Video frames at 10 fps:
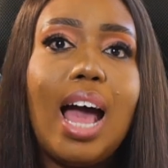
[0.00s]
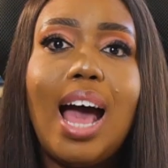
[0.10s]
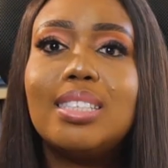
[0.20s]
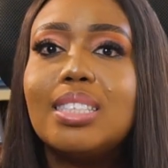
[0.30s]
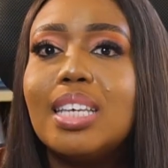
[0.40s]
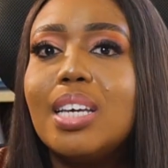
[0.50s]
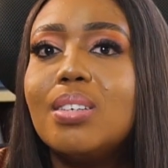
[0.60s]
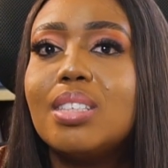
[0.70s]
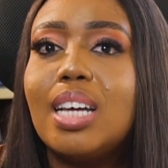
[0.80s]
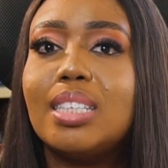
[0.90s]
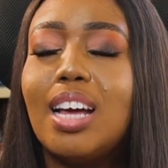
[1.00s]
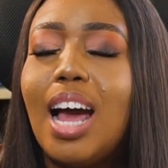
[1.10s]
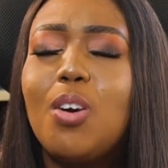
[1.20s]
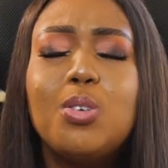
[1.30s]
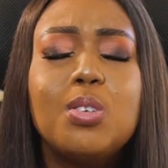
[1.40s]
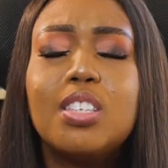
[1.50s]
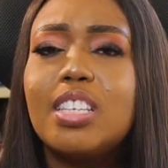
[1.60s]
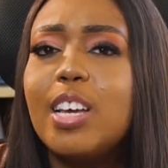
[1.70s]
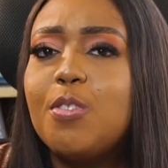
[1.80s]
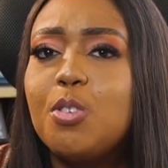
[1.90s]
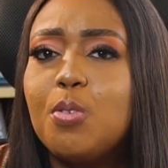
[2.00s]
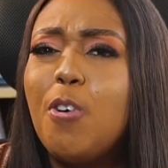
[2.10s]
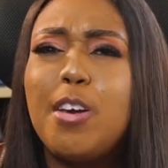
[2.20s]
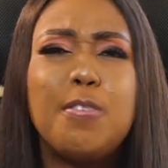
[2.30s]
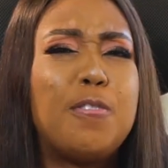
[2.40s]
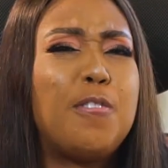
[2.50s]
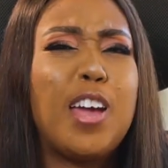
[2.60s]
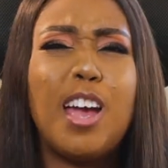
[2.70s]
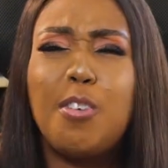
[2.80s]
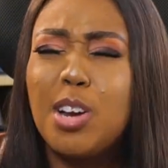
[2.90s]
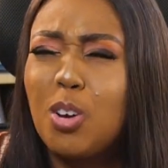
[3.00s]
are skills that are going to serve you for a